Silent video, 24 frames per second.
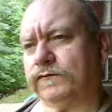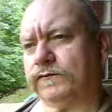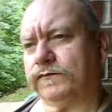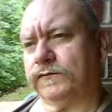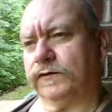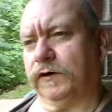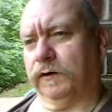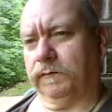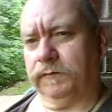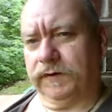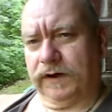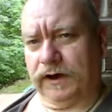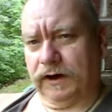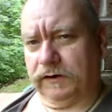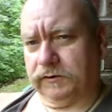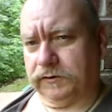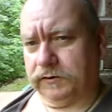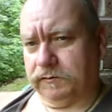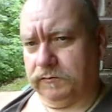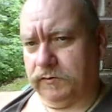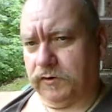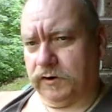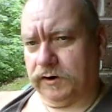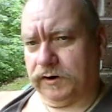They'll be out in
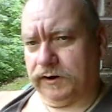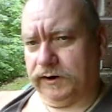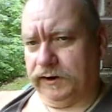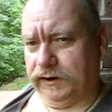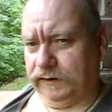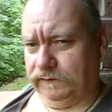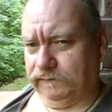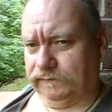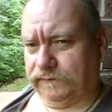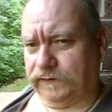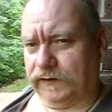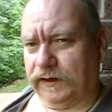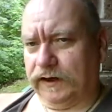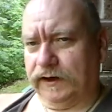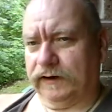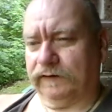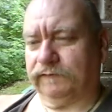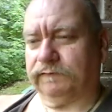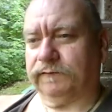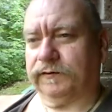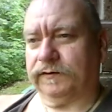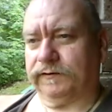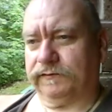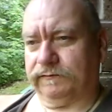the morning eating flies,
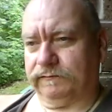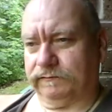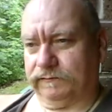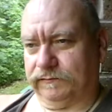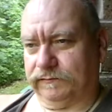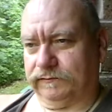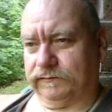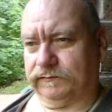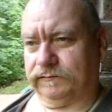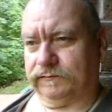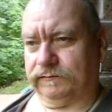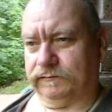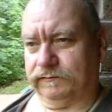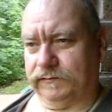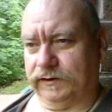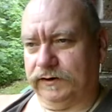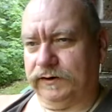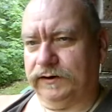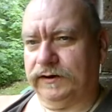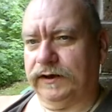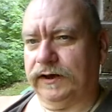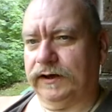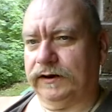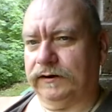but
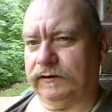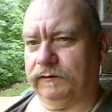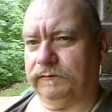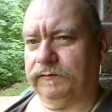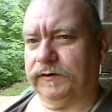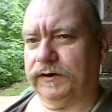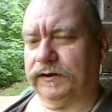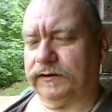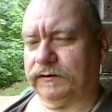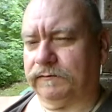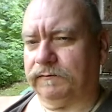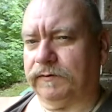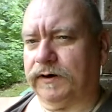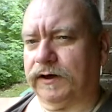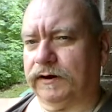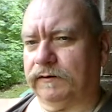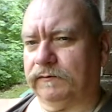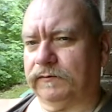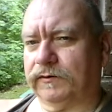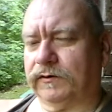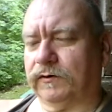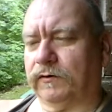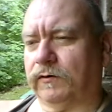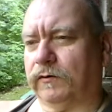midday they'll be at the bottom
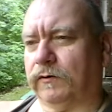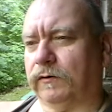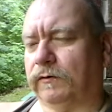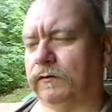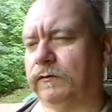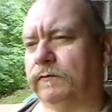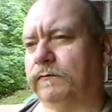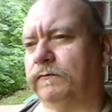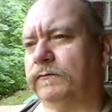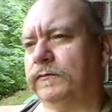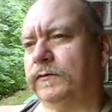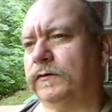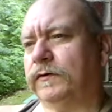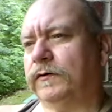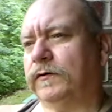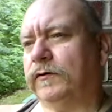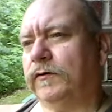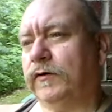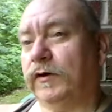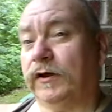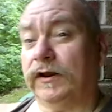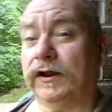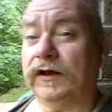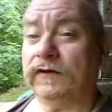of the hole.
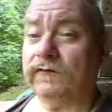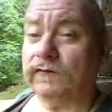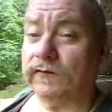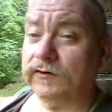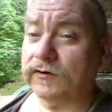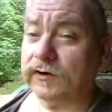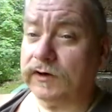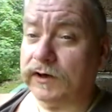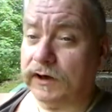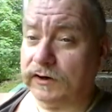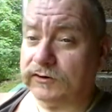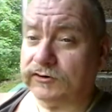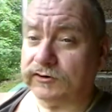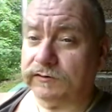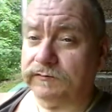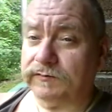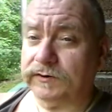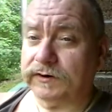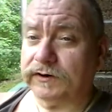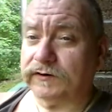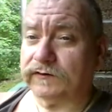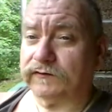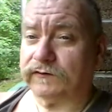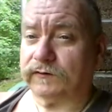And that's when you'll catch your
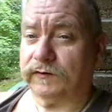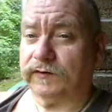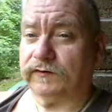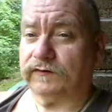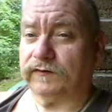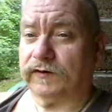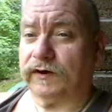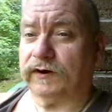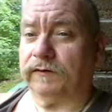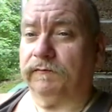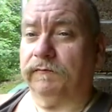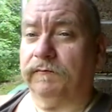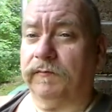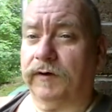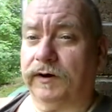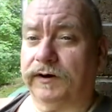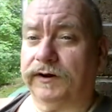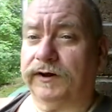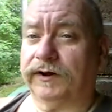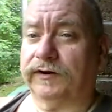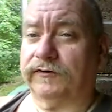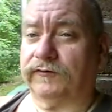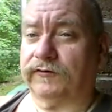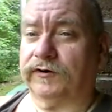biggest ones, on a
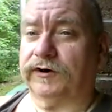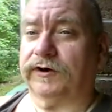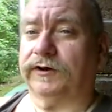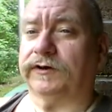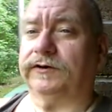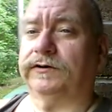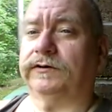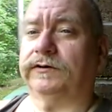muddy creek.